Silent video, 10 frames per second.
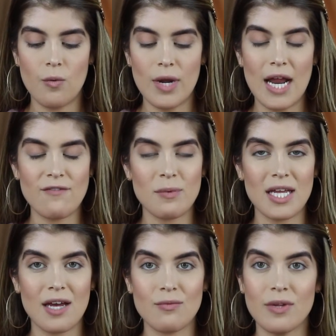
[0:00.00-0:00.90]
When
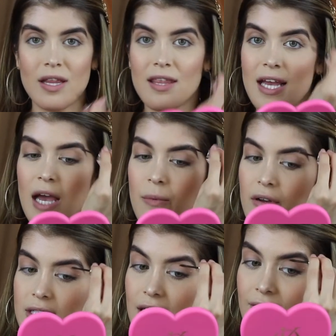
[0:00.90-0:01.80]
everybody had really thick
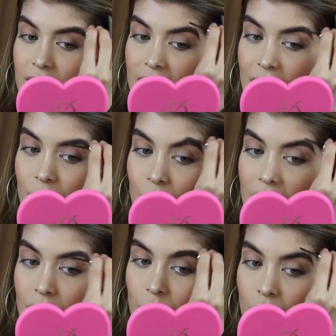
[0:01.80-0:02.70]
eyebrows, I feel like
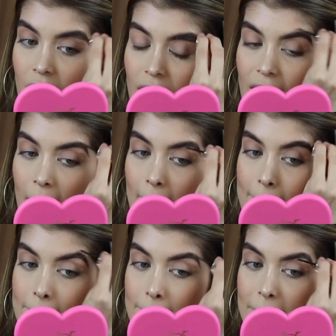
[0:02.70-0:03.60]
we have brought that
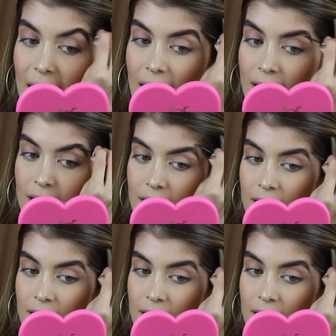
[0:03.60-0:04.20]
back.